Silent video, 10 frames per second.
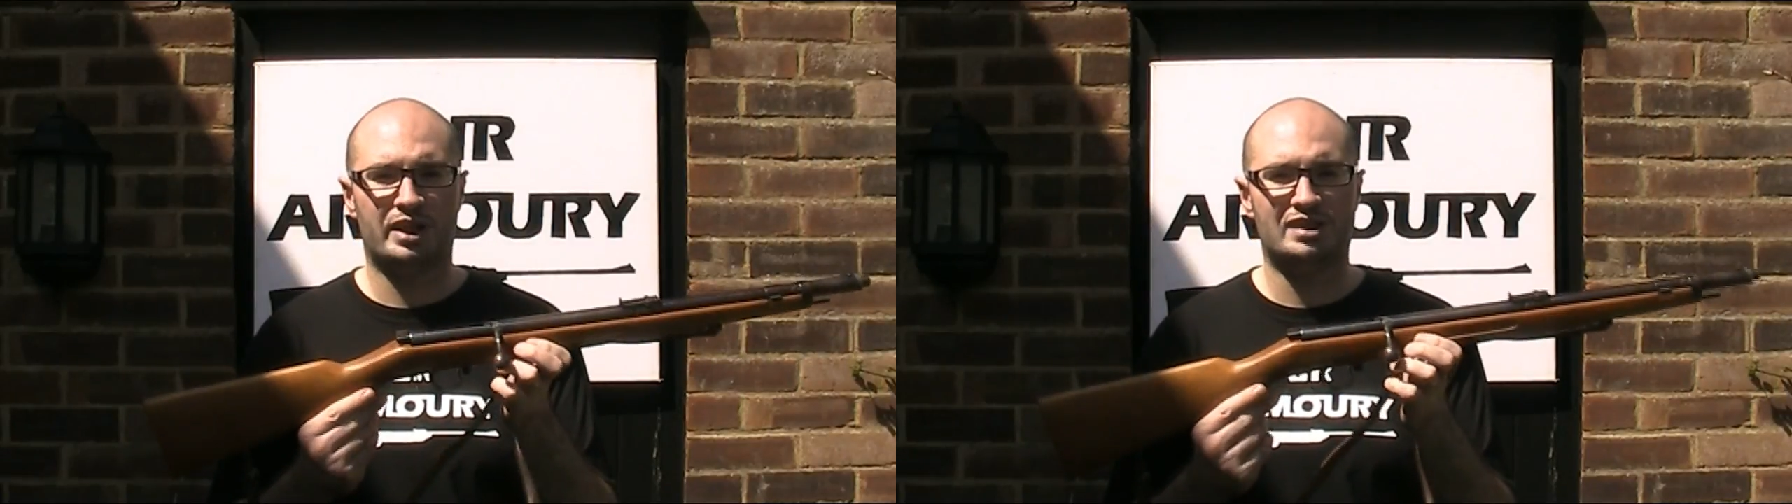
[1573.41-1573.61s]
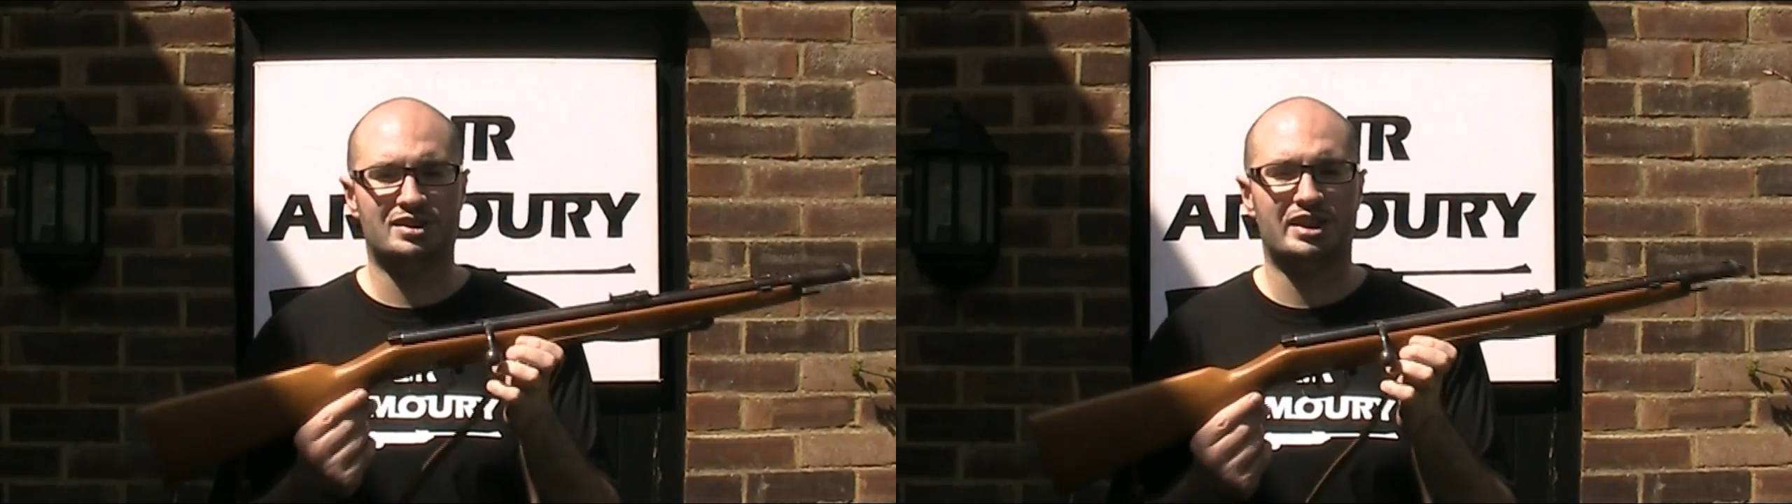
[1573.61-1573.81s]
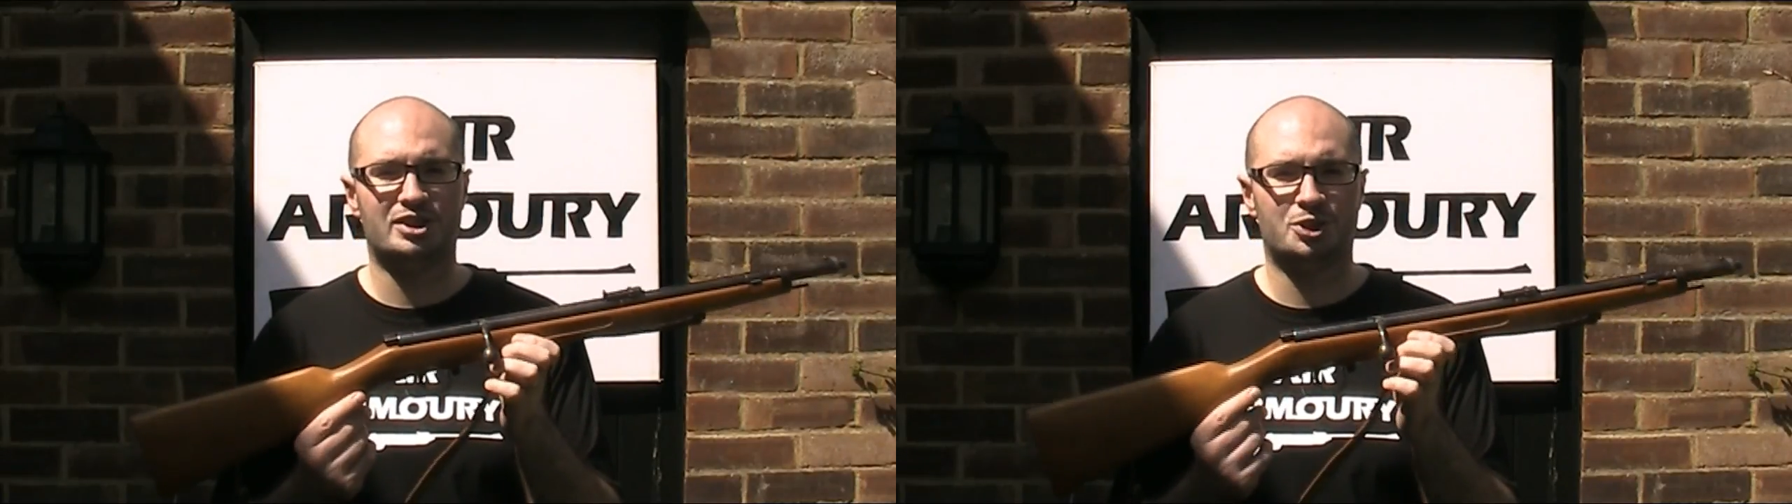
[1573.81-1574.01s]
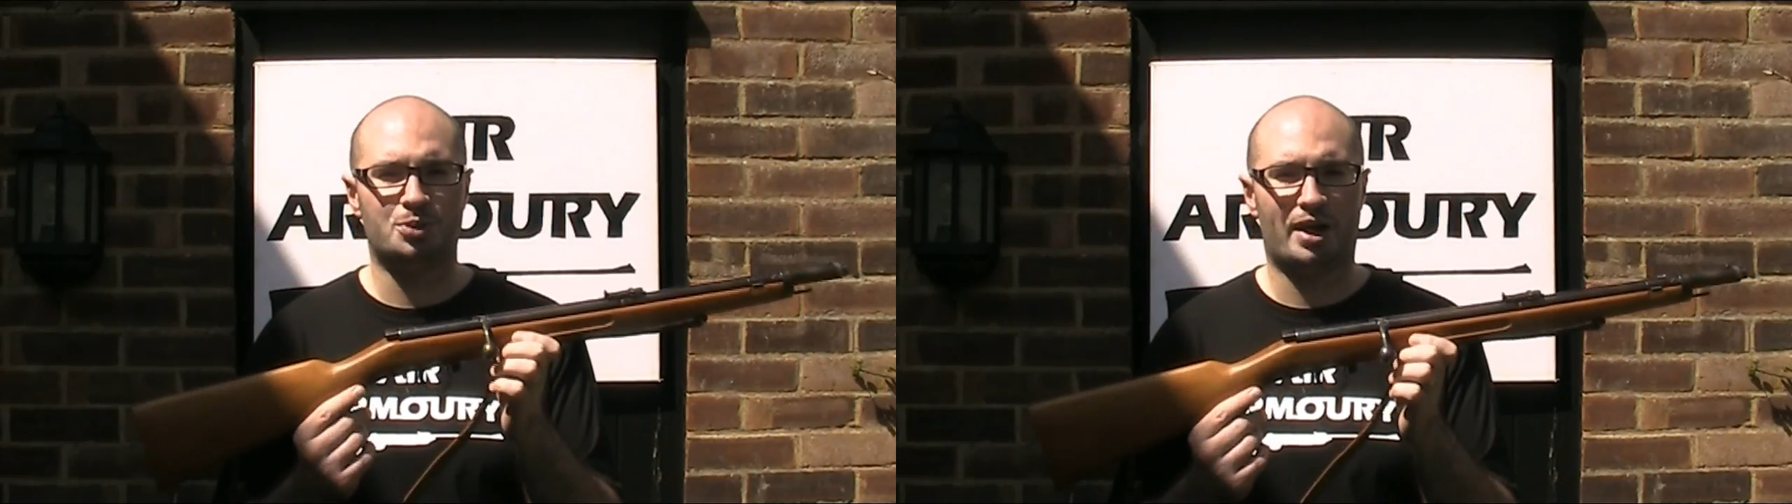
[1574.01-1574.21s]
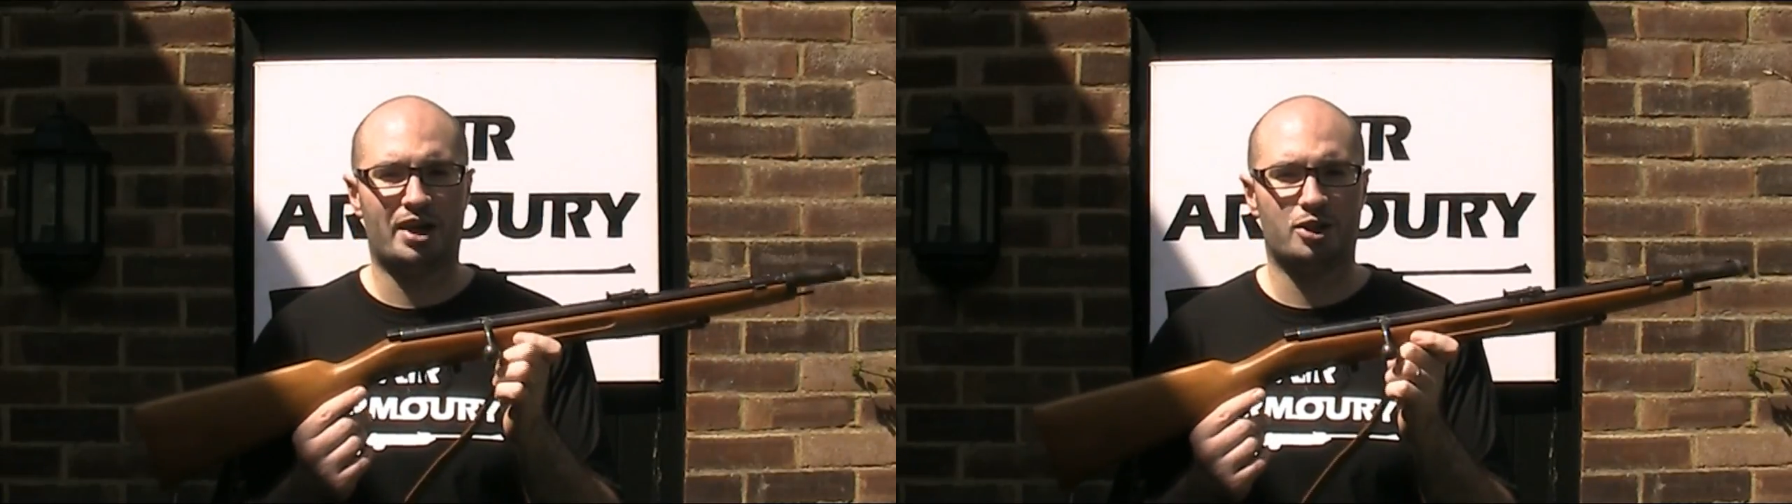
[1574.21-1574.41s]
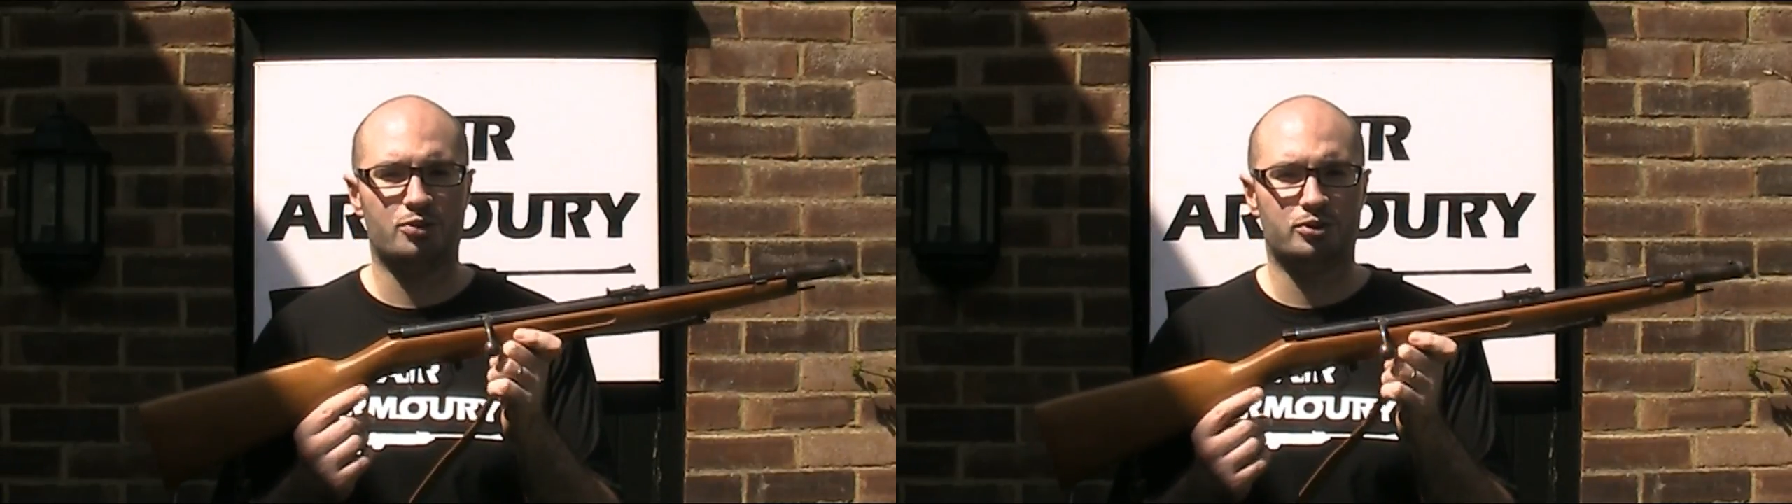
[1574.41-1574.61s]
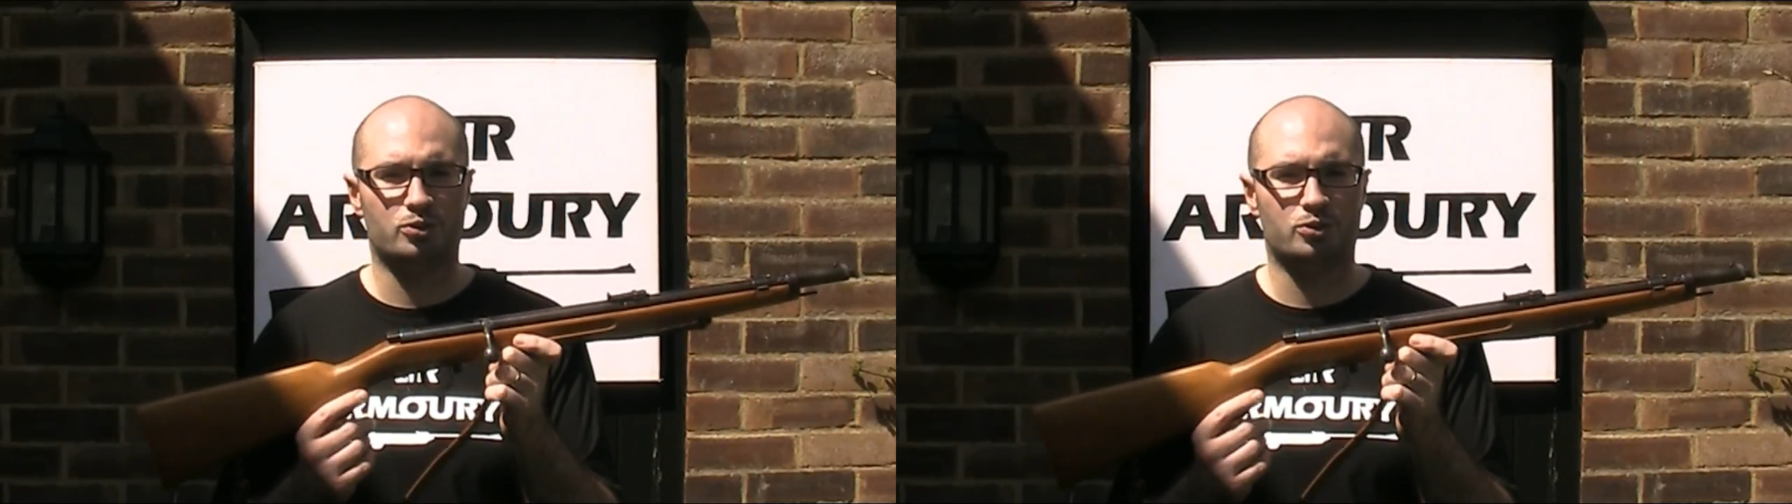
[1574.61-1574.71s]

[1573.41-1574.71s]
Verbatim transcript: isn't in too bad overall